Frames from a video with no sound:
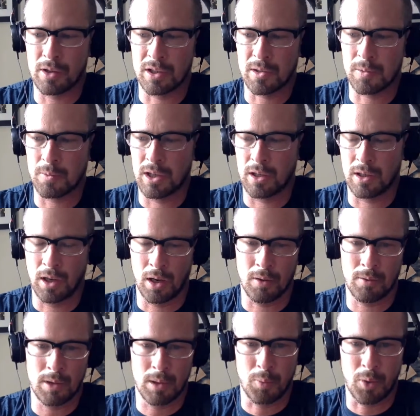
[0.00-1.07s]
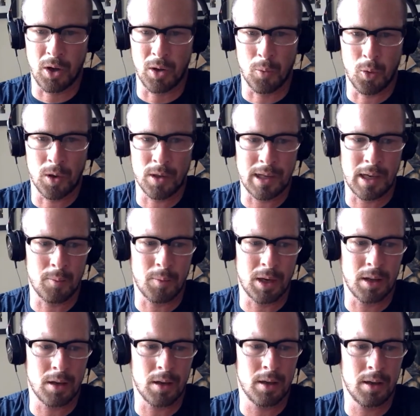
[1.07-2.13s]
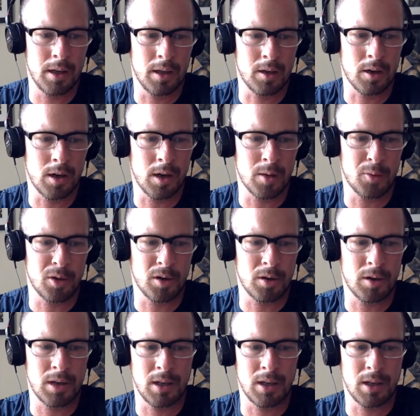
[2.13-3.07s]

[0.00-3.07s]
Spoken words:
This in Baltimore, down by the Inner Harbor,